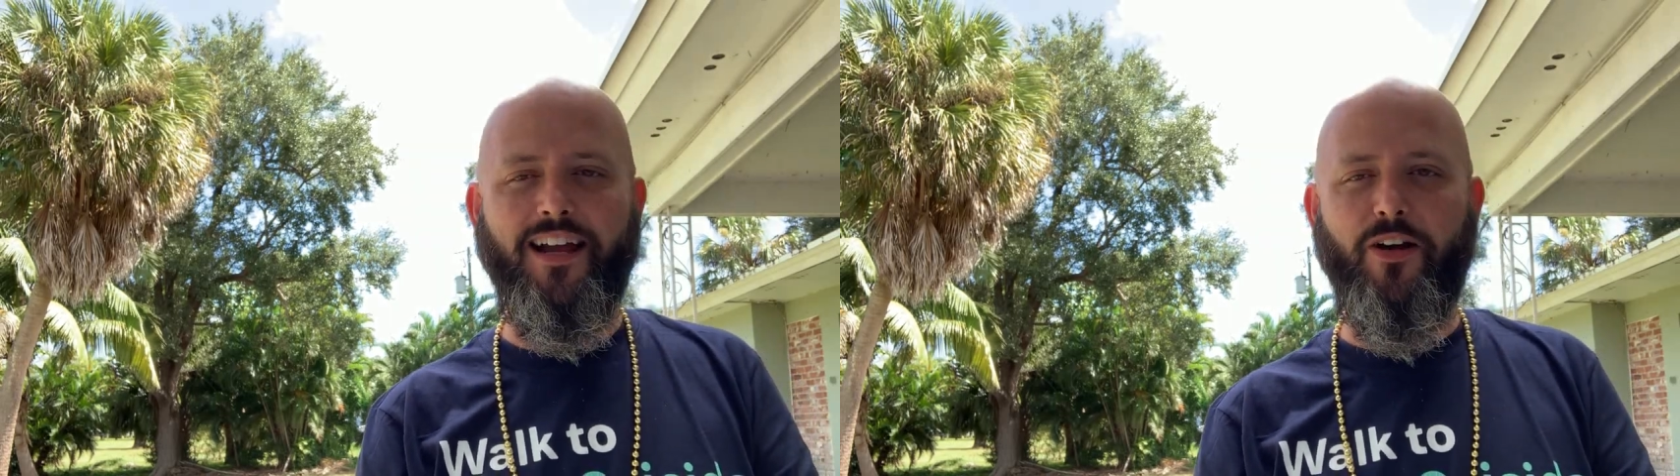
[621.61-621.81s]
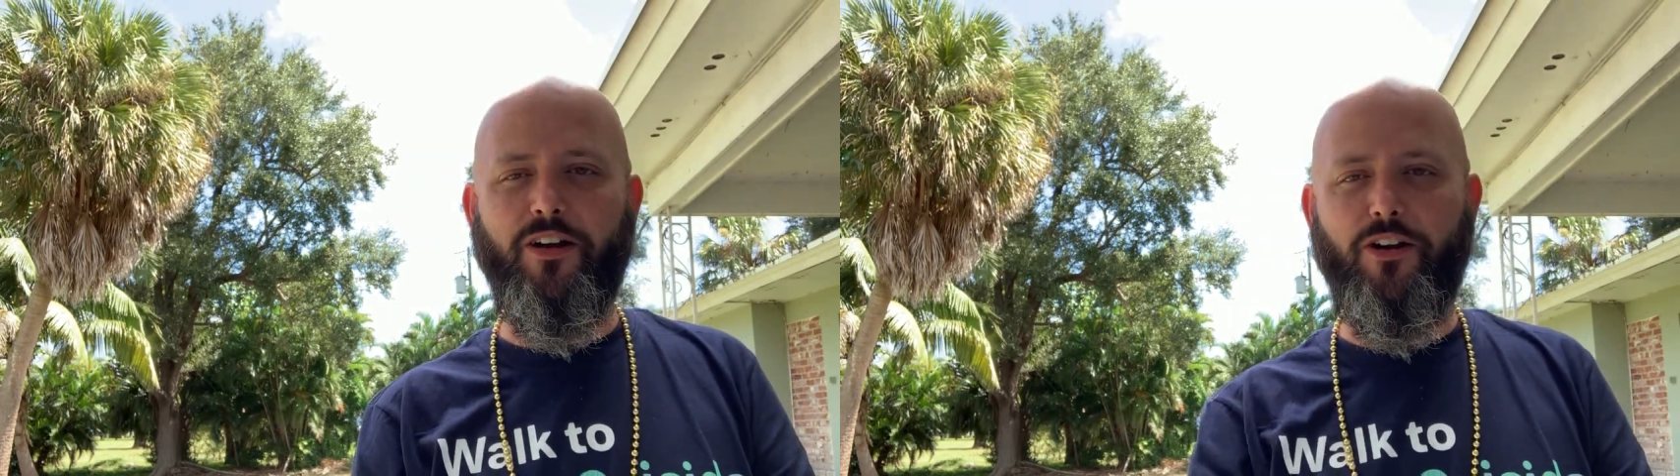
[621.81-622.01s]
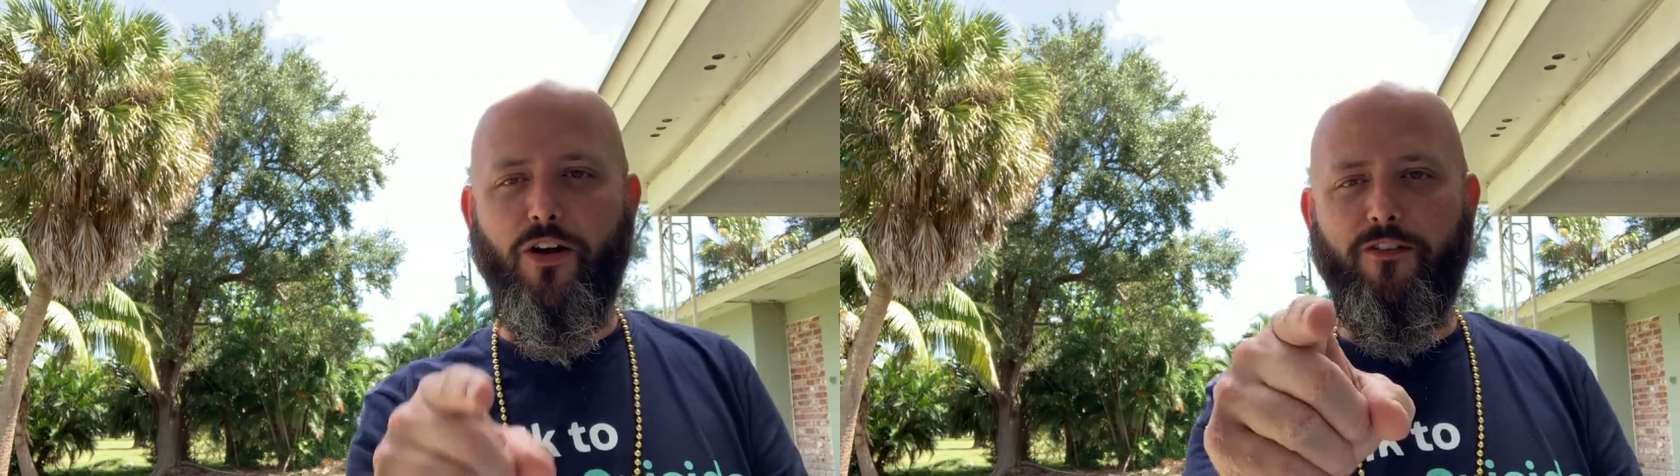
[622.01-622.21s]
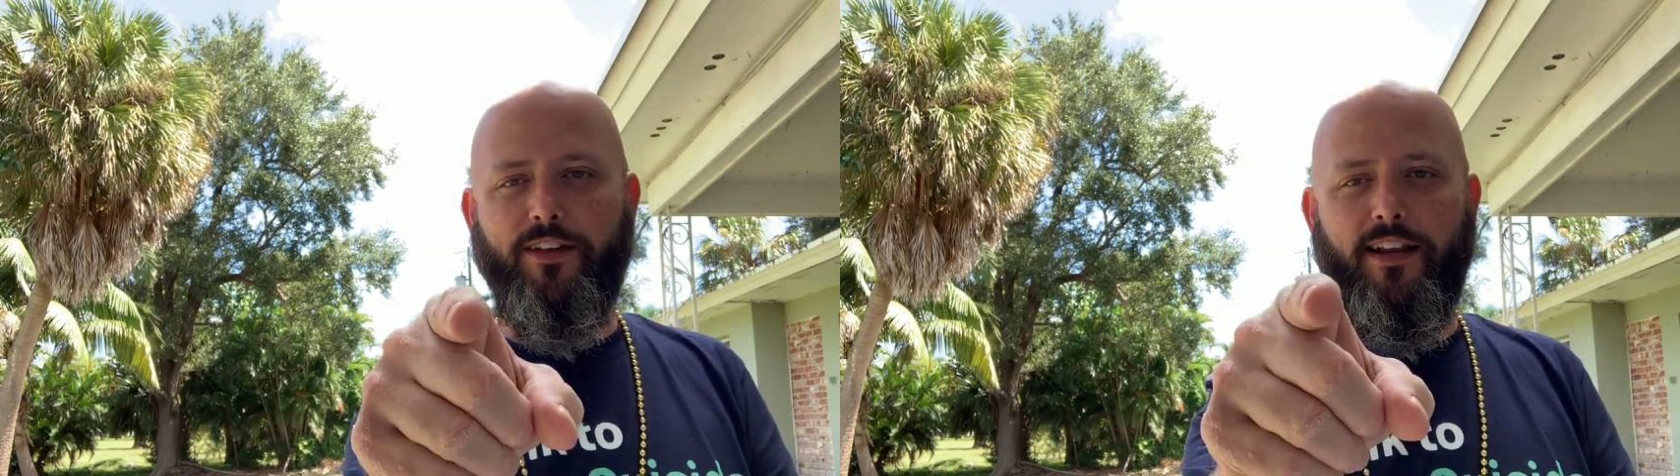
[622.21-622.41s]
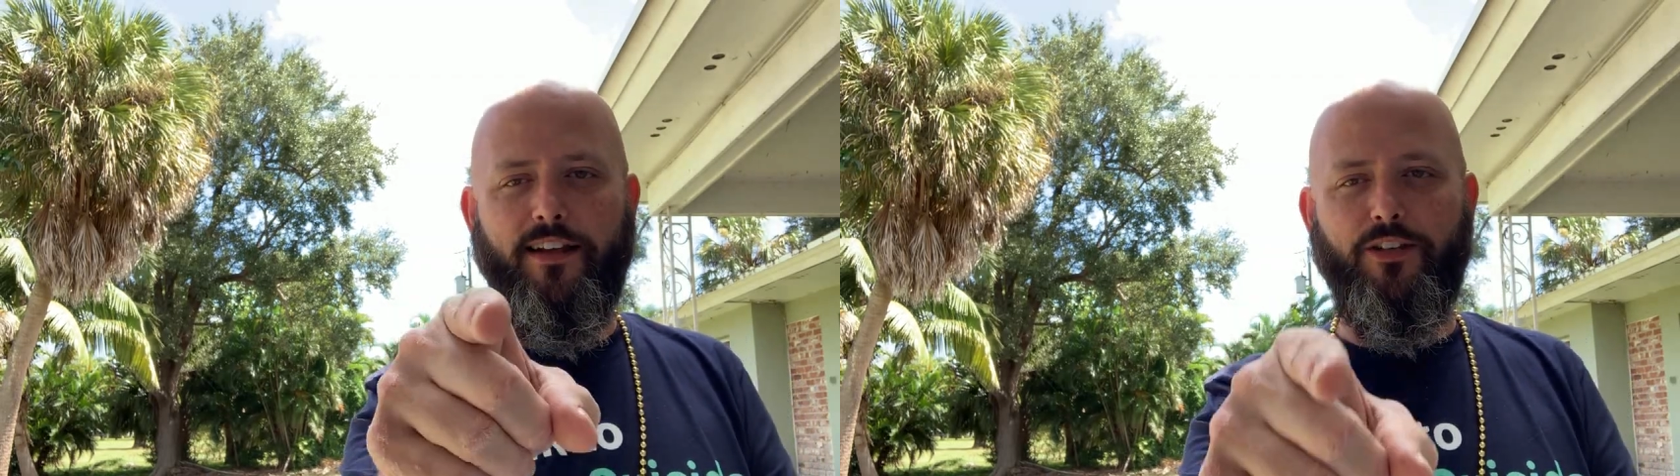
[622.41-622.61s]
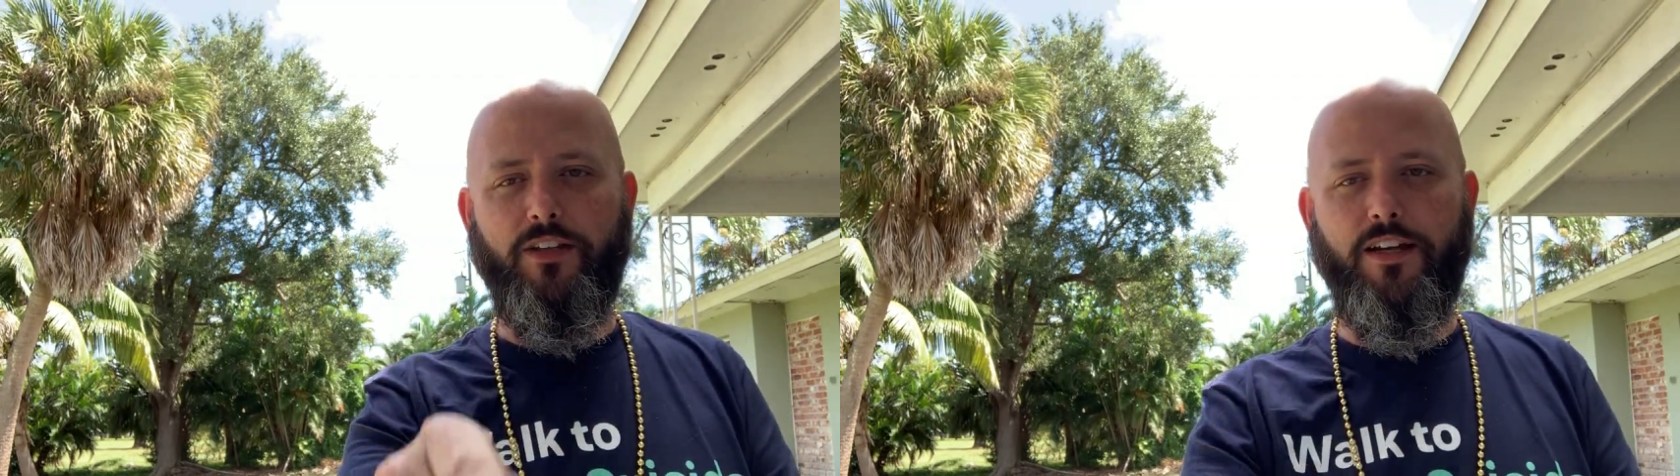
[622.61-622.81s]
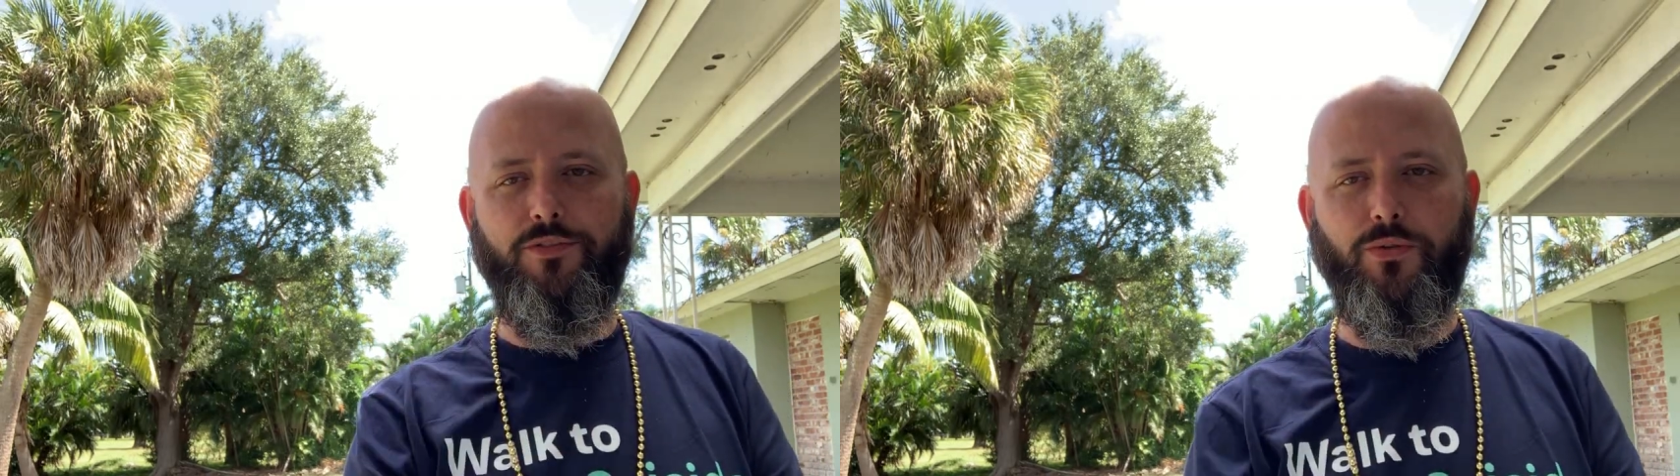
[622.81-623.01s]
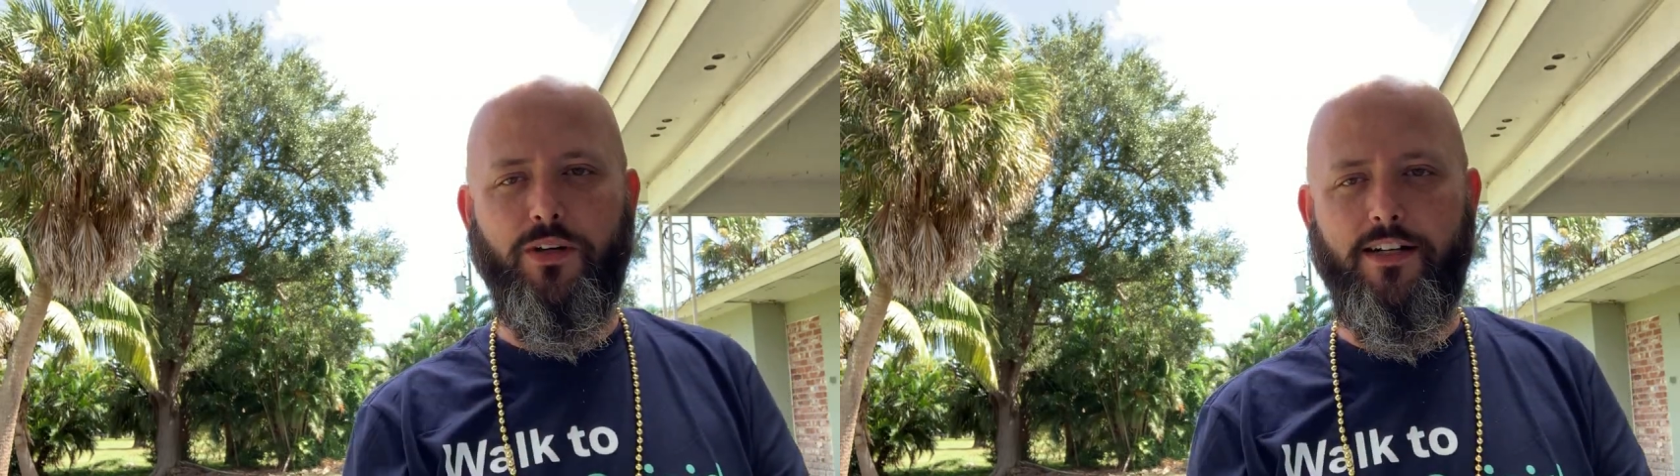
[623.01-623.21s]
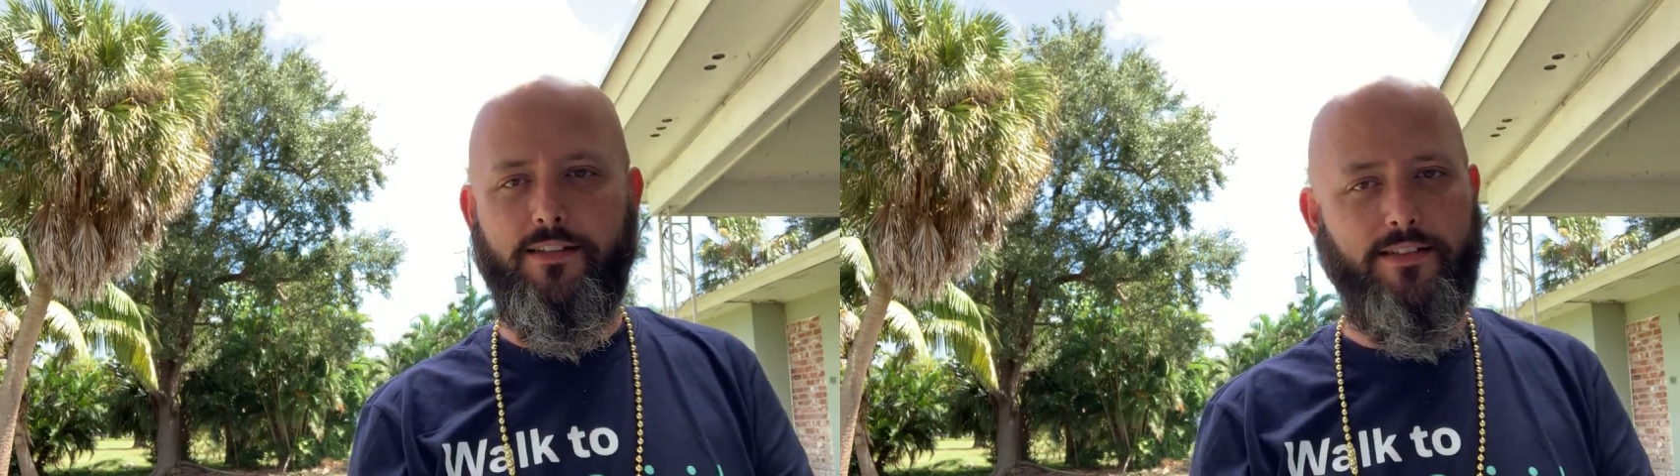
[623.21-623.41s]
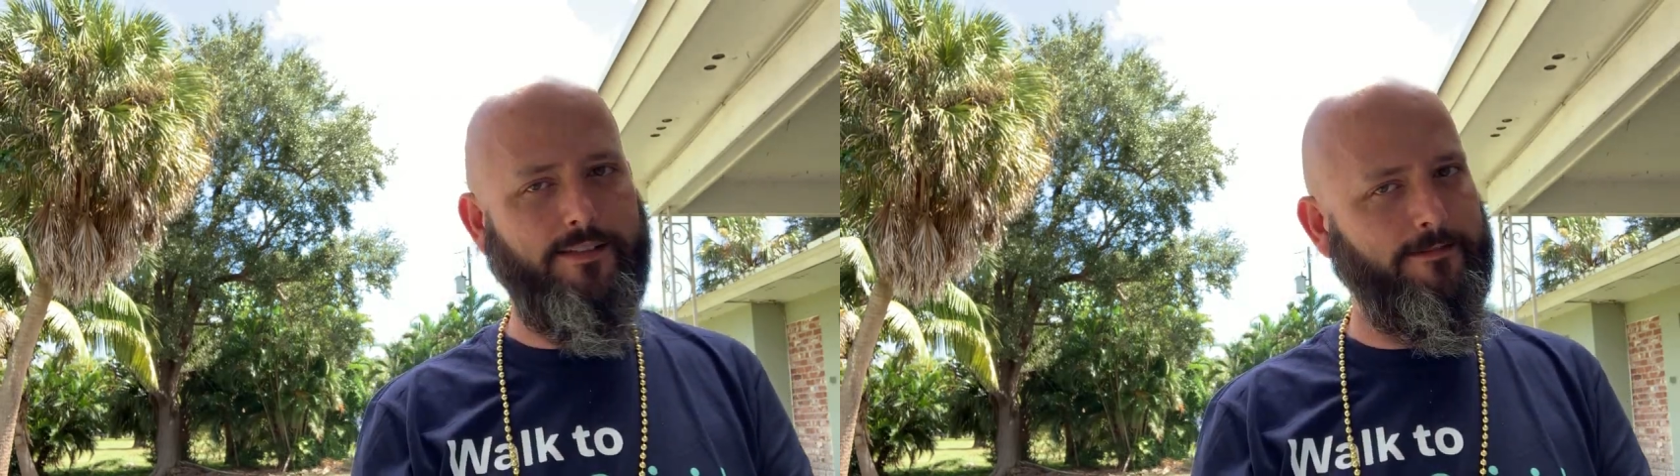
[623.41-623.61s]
Eric Overland, you gave twice.